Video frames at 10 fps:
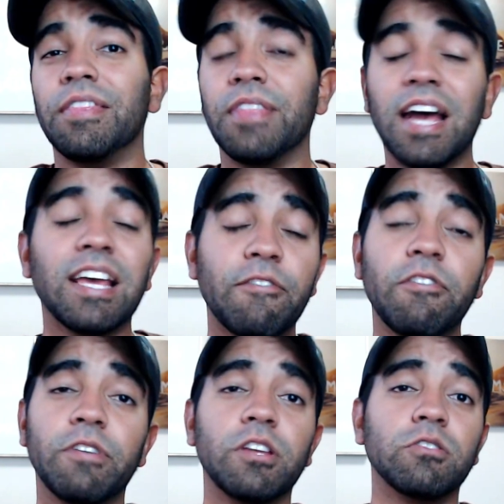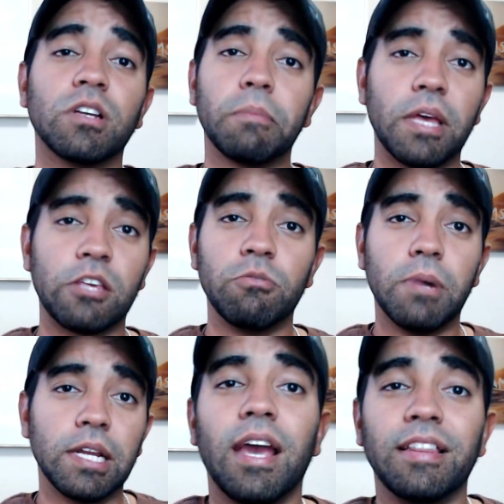Not every video is gonna make you
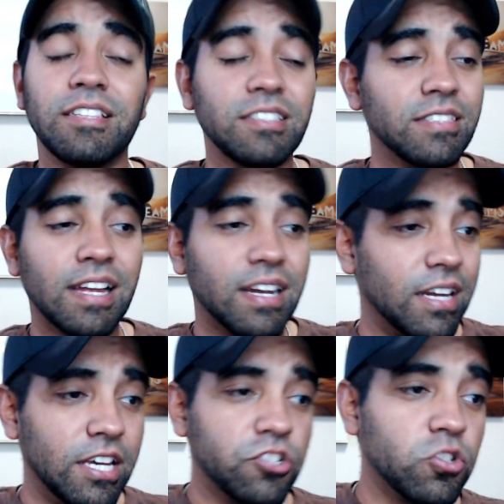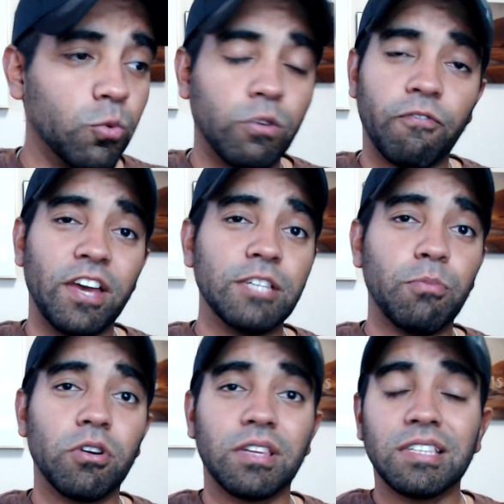money. And this is not an issue with
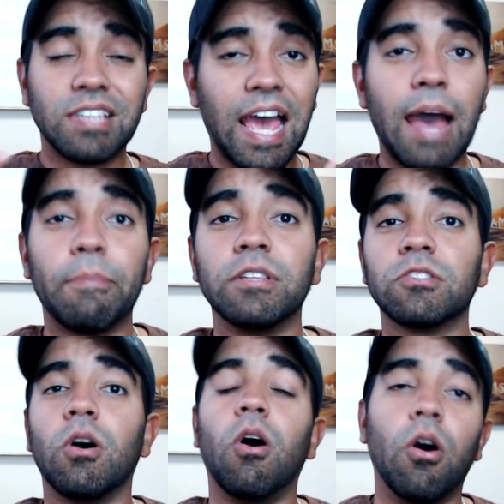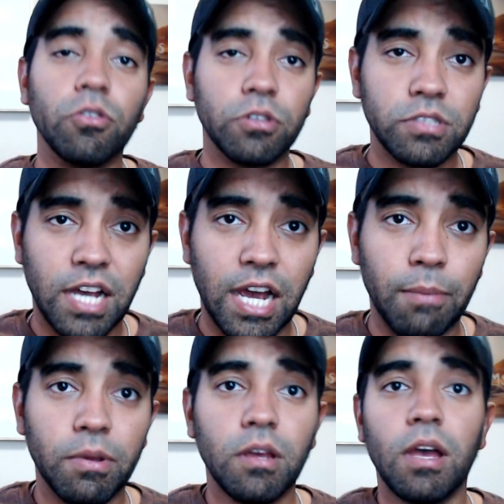Facebook. This happens all the
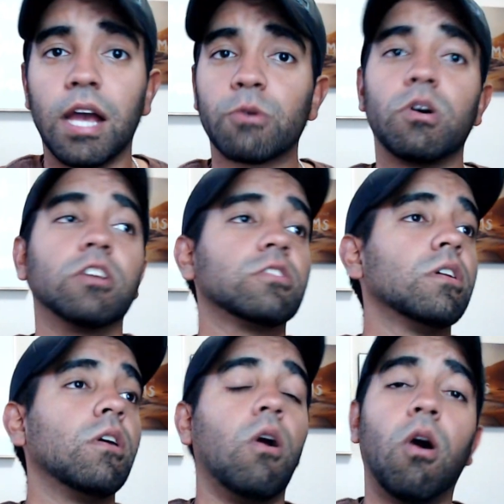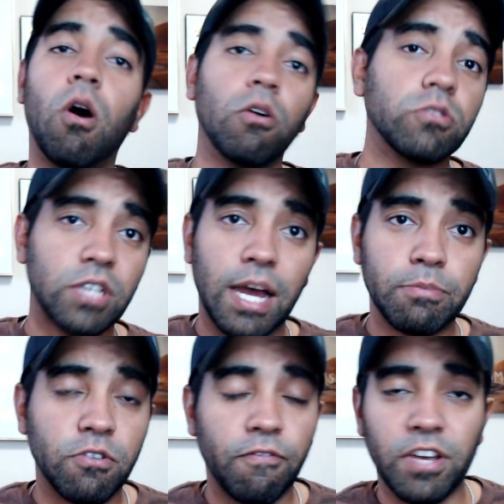time across all
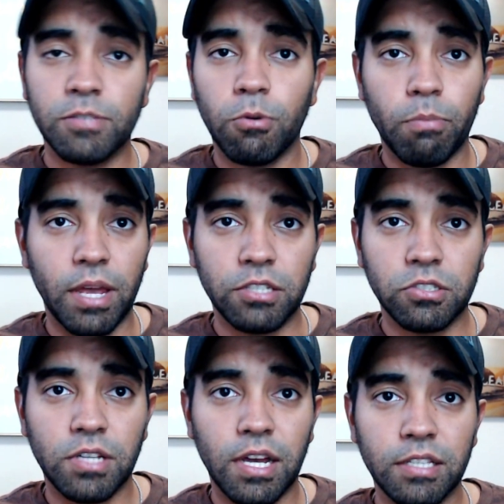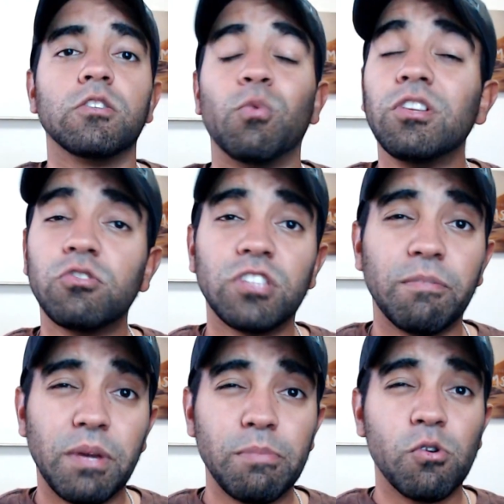types of Facebook pages, guys. So when you see
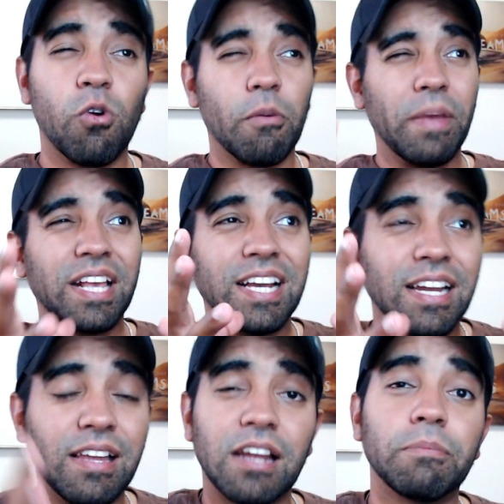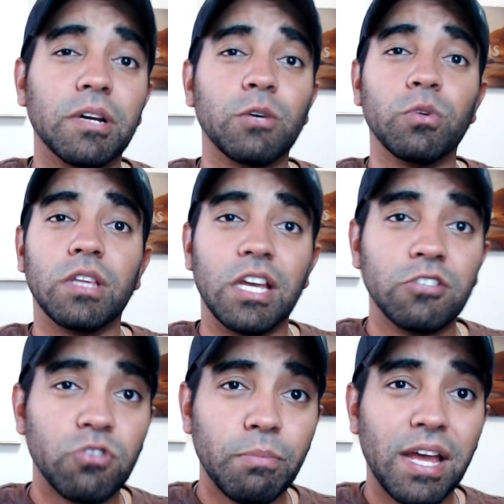people who are making a lot of money with
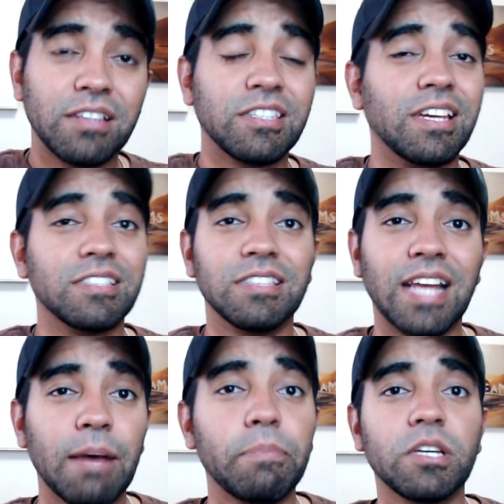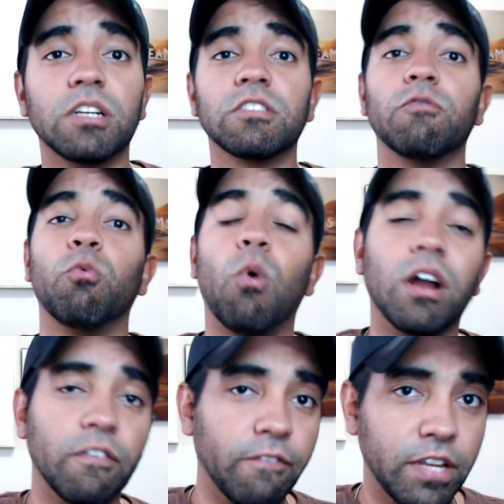Instagram ads, it's not because of
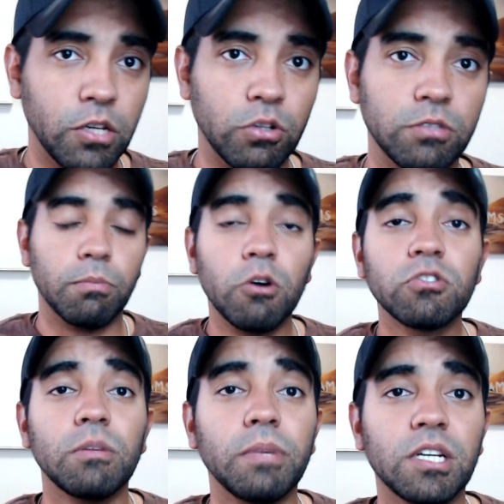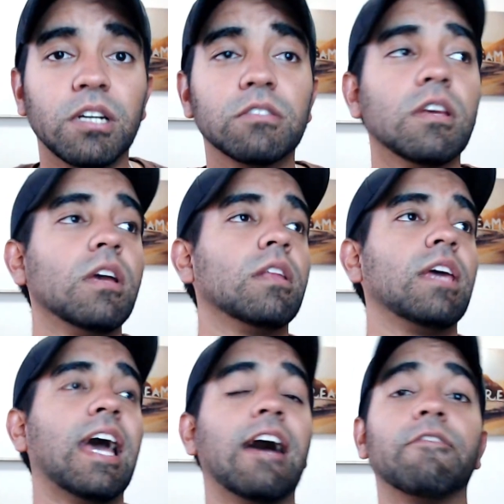one video. It's mostly because they
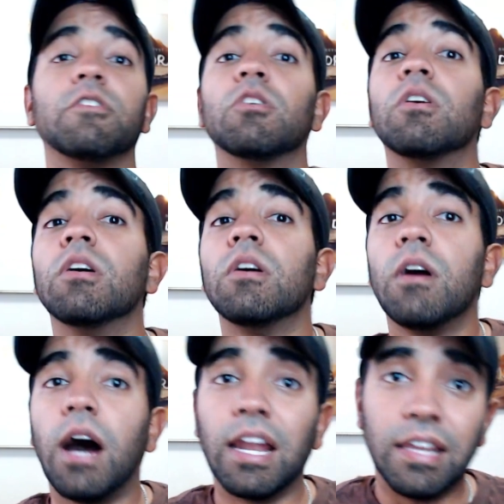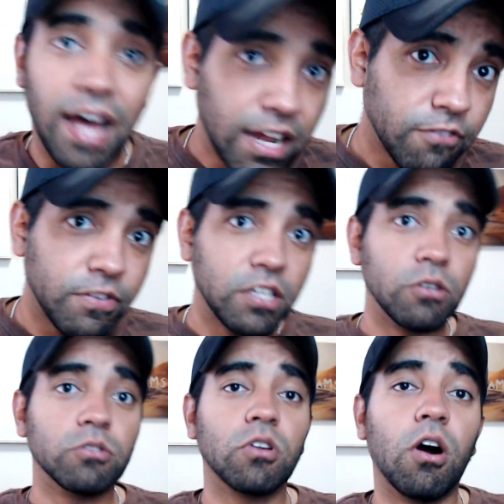have, a lot of
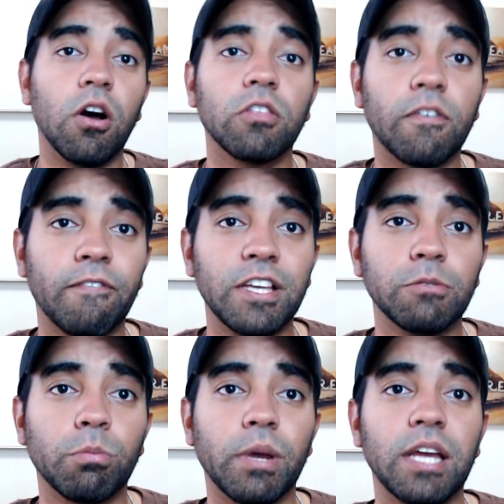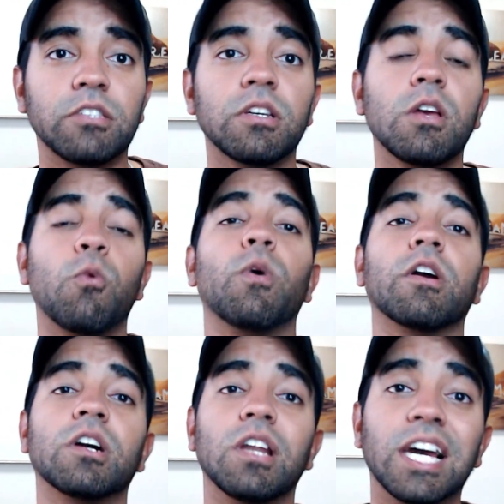videos on their Facebook page where
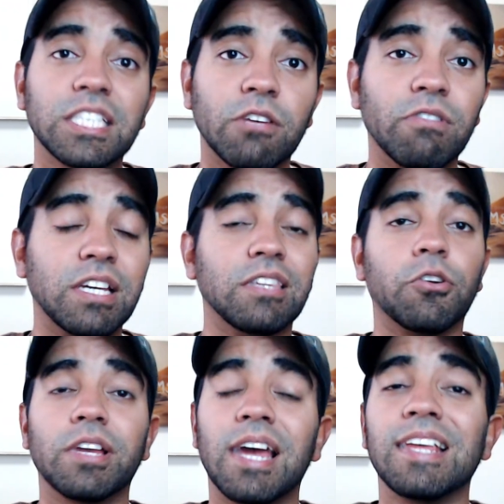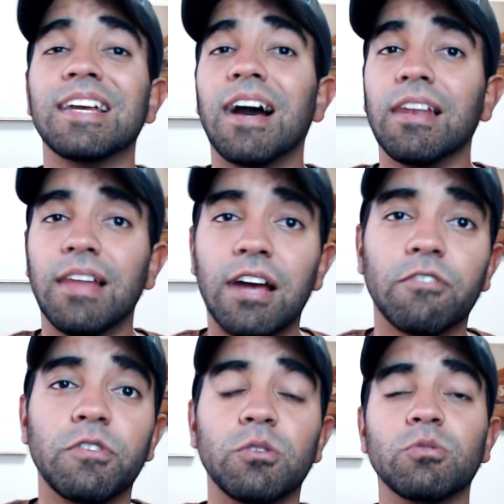collectively they're getting a lot
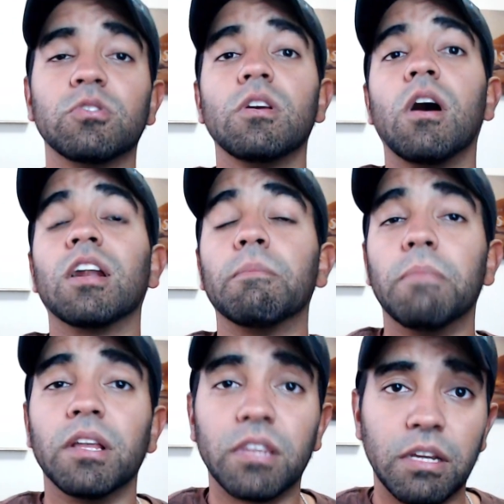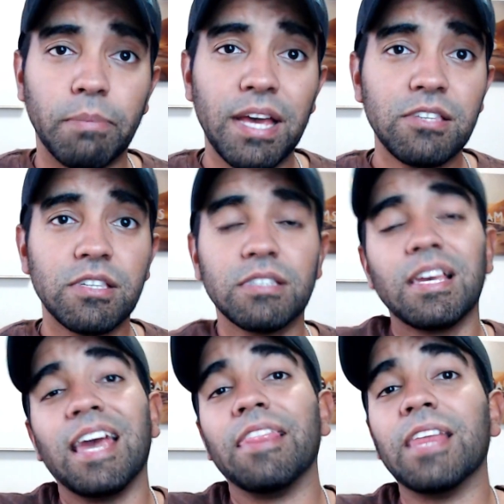of views on a monthly
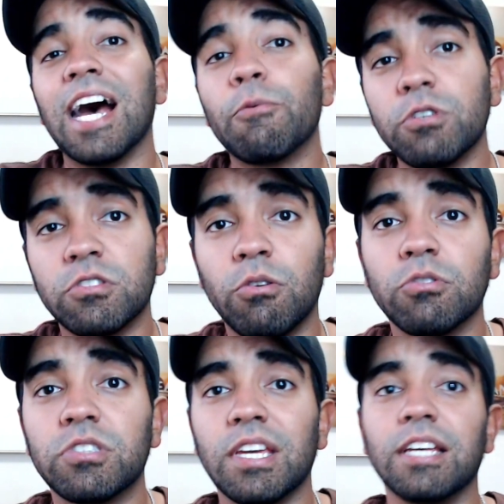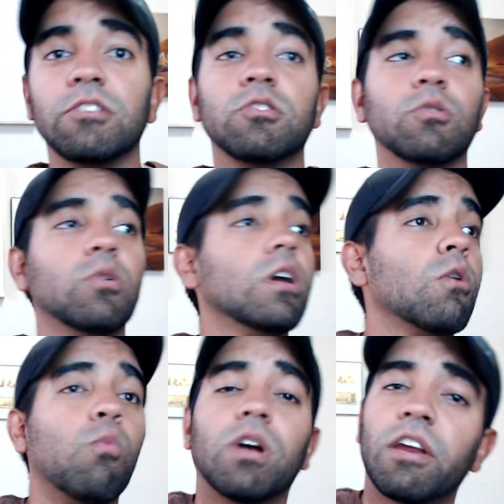basis, and that results into
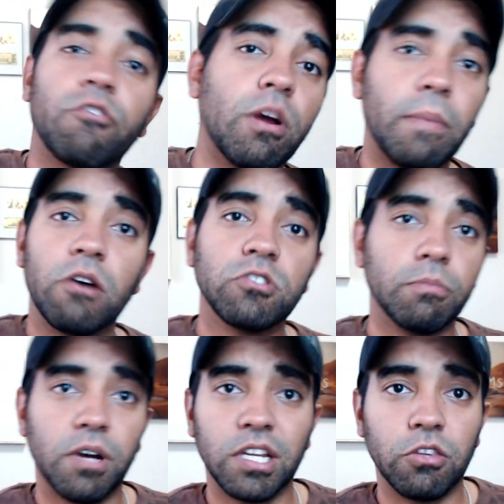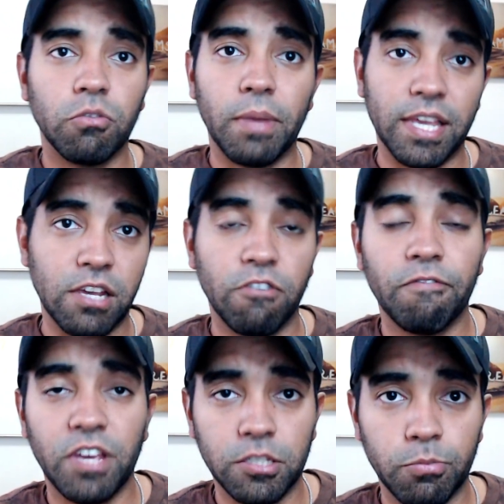whatever amounts of money they're making on
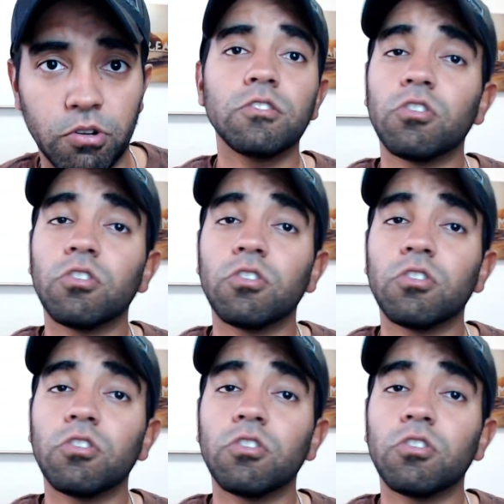Facebook.